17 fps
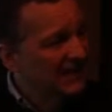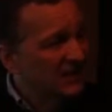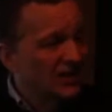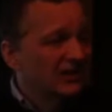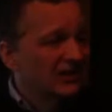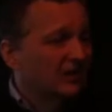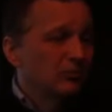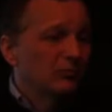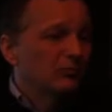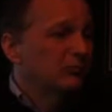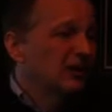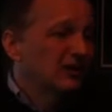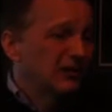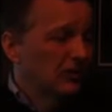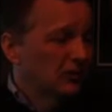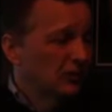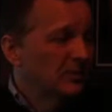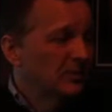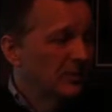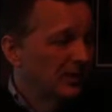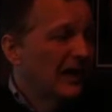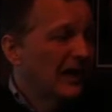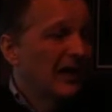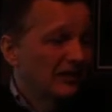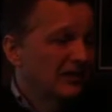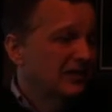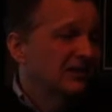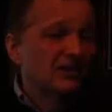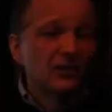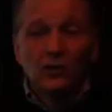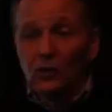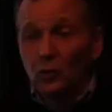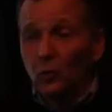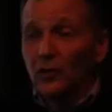just a brief description of how this is
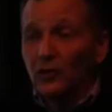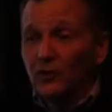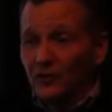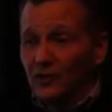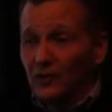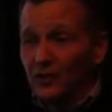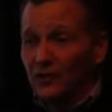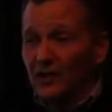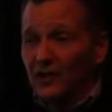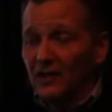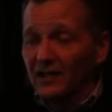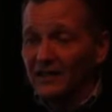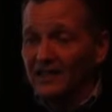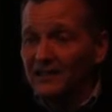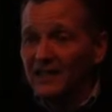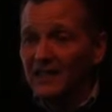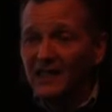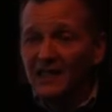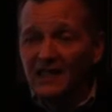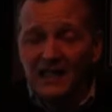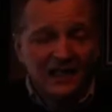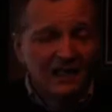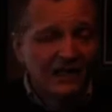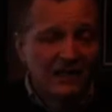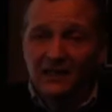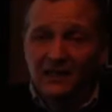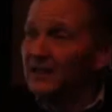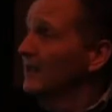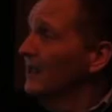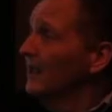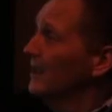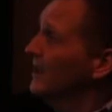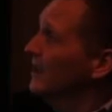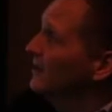going to work for you guys.
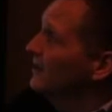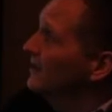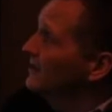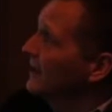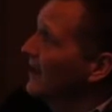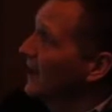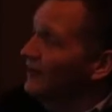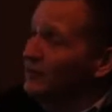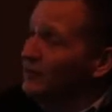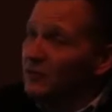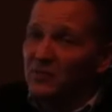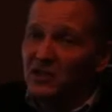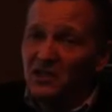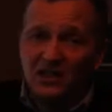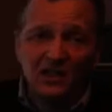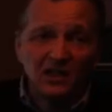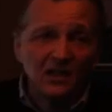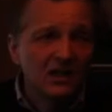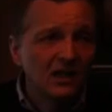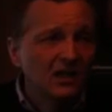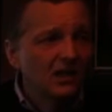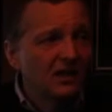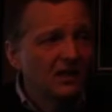It doesn't have to be